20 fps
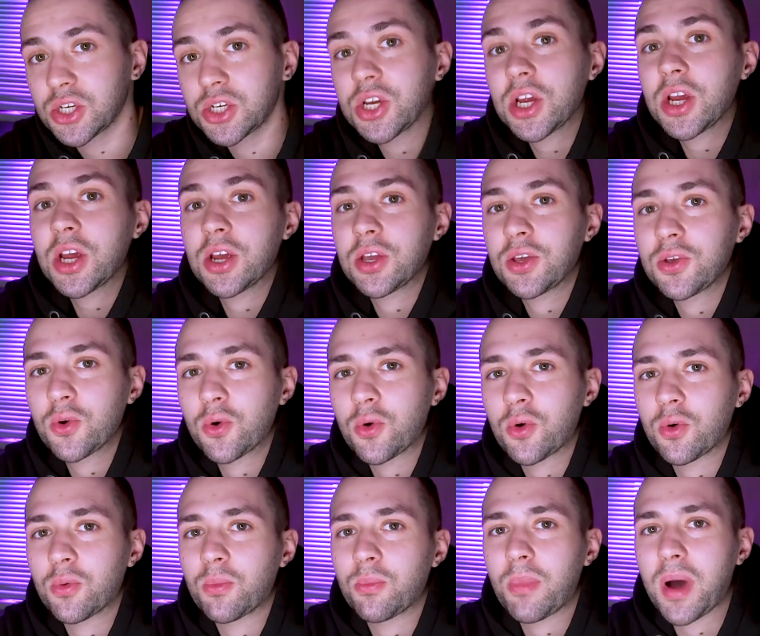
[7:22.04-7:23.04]
share
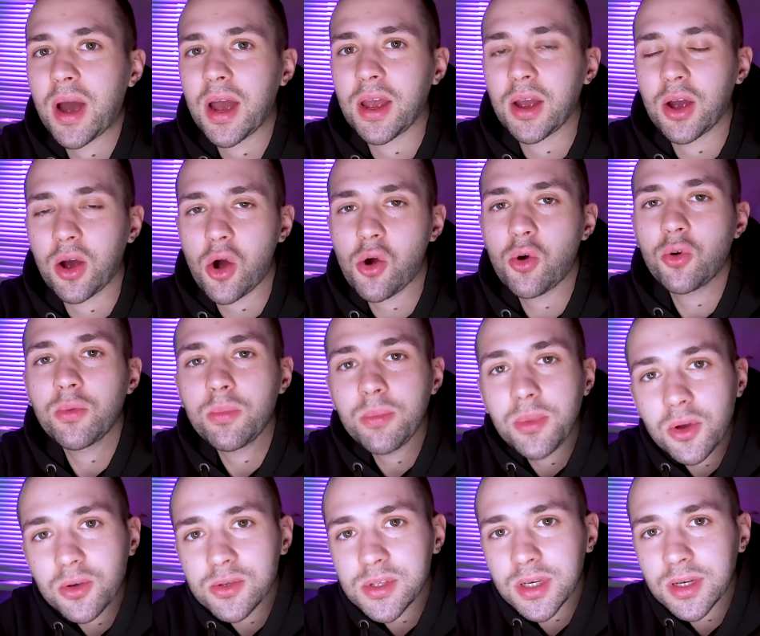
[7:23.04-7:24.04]
you my own
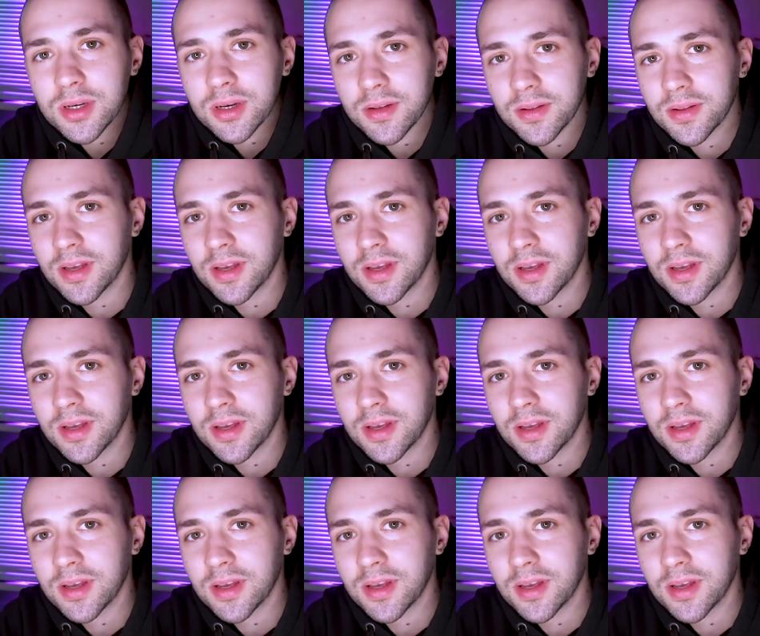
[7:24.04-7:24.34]
music